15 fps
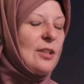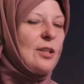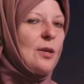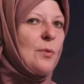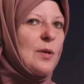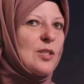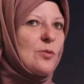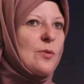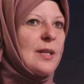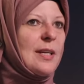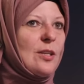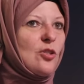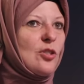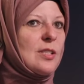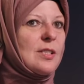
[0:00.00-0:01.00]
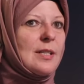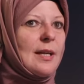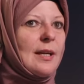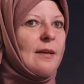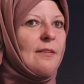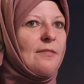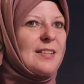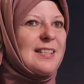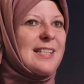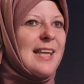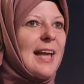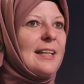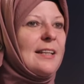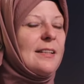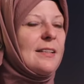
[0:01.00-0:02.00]
You know what? It's really interesting. For
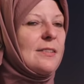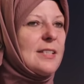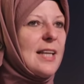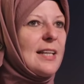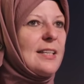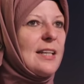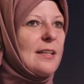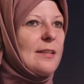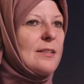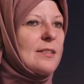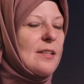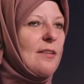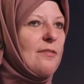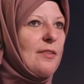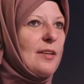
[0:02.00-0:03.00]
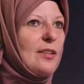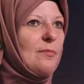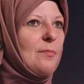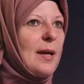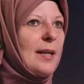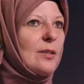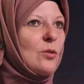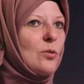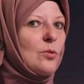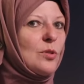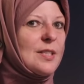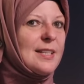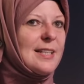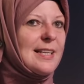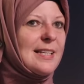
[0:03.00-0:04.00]
10, 10 years, a friend of mine
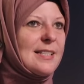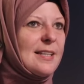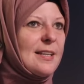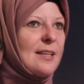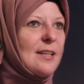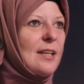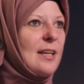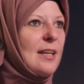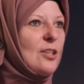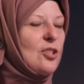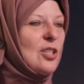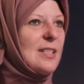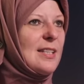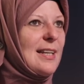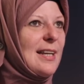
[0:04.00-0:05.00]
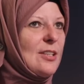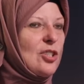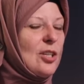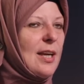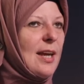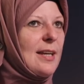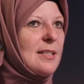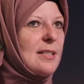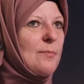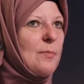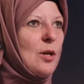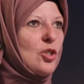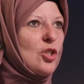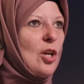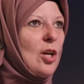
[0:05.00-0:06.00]
called Denisa. mm. she's an educator,
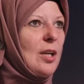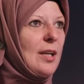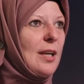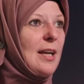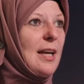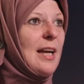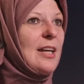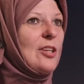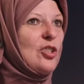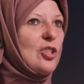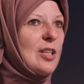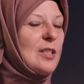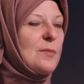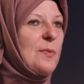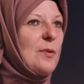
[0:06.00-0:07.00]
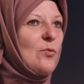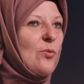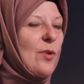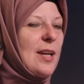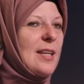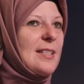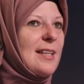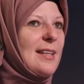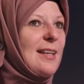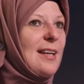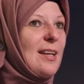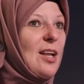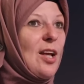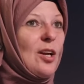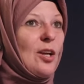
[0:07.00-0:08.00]
mashallah. She has been raising the
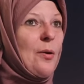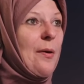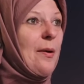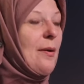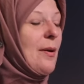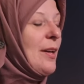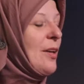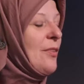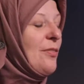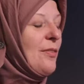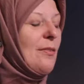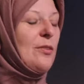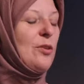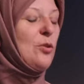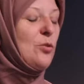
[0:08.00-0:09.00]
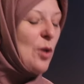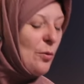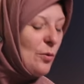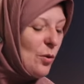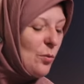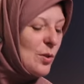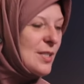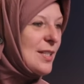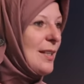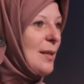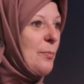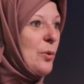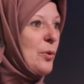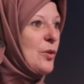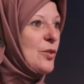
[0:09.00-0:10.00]
alert going, you don't know what's in
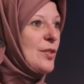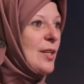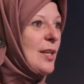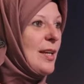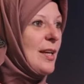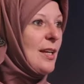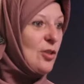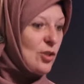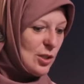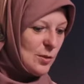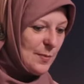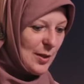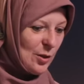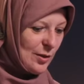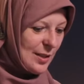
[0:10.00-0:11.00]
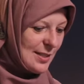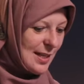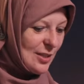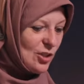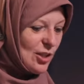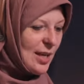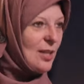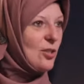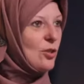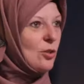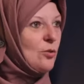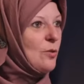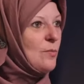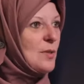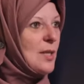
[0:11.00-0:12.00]
the books. Really? She's been on these
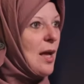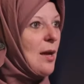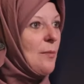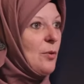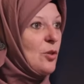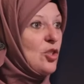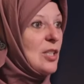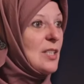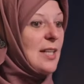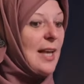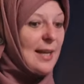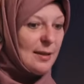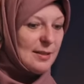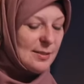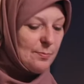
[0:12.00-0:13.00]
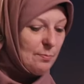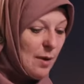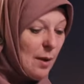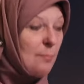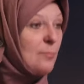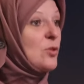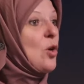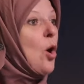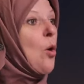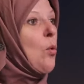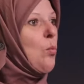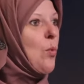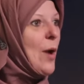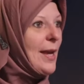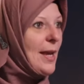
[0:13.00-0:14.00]
education groups that I'm on. She's like, mums,
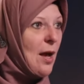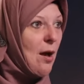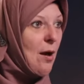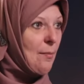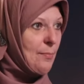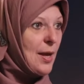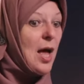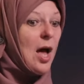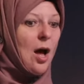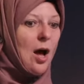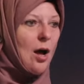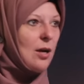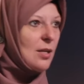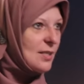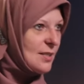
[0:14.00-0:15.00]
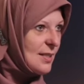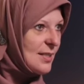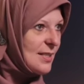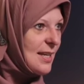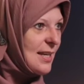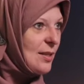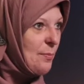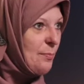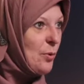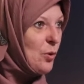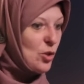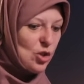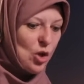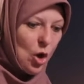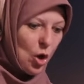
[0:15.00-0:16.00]
wake up. Ask to see the
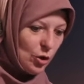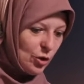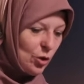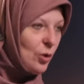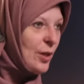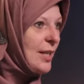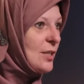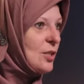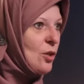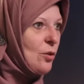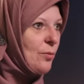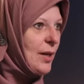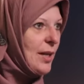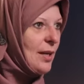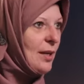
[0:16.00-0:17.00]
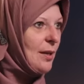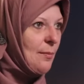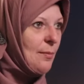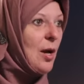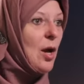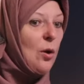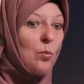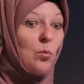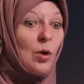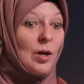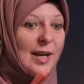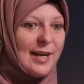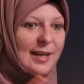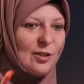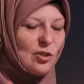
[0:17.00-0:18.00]
books on your kids' curriculum.
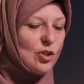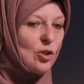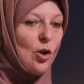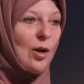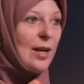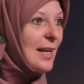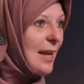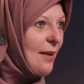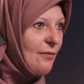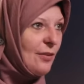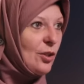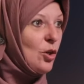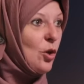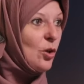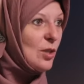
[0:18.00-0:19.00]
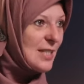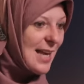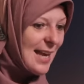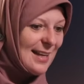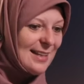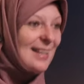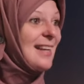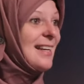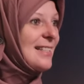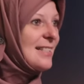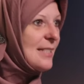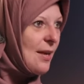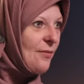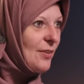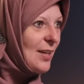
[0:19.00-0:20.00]
What age? Not 11, not 10,
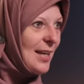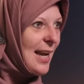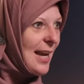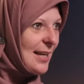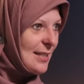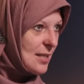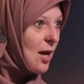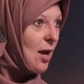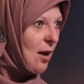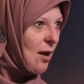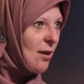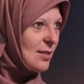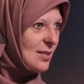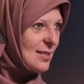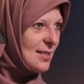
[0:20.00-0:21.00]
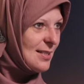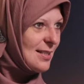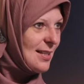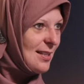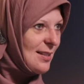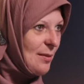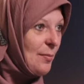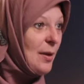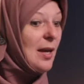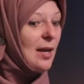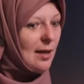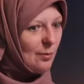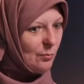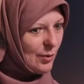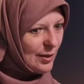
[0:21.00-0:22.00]
7 and 8. Mm. Ask to see them.
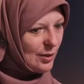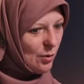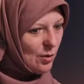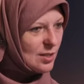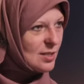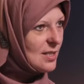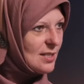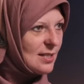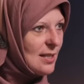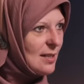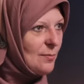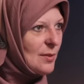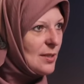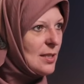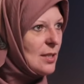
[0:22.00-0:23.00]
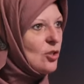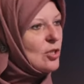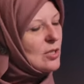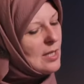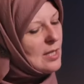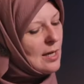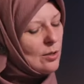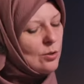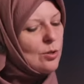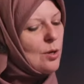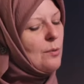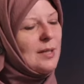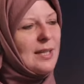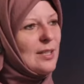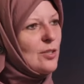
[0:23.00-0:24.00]
Mm. And when you ask to see them, the teachers say you
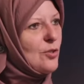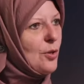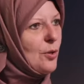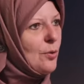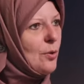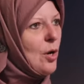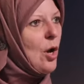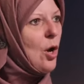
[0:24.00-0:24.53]
don't need to.